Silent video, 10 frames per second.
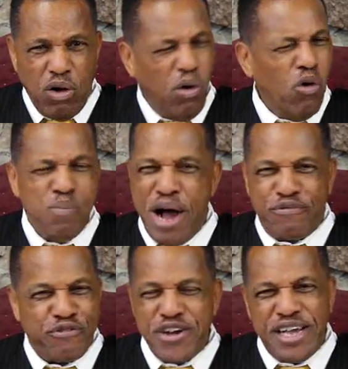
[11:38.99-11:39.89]
Oh, my
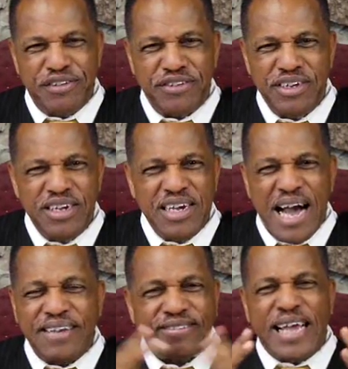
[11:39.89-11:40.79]
friends,
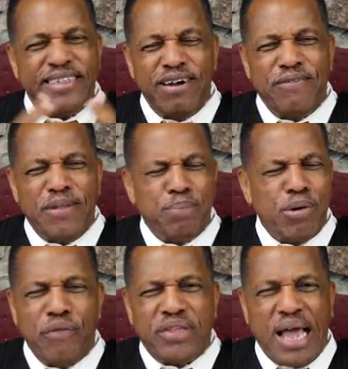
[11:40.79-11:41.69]
I said on the
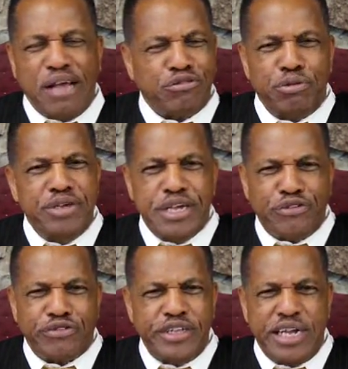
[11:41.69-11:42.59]
broadcast on
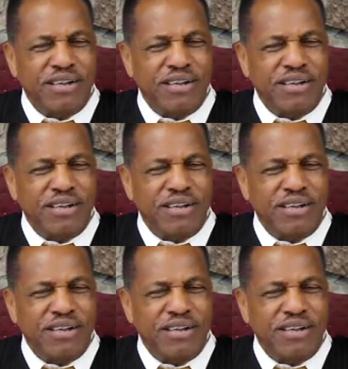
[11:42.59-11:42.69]
yesterday,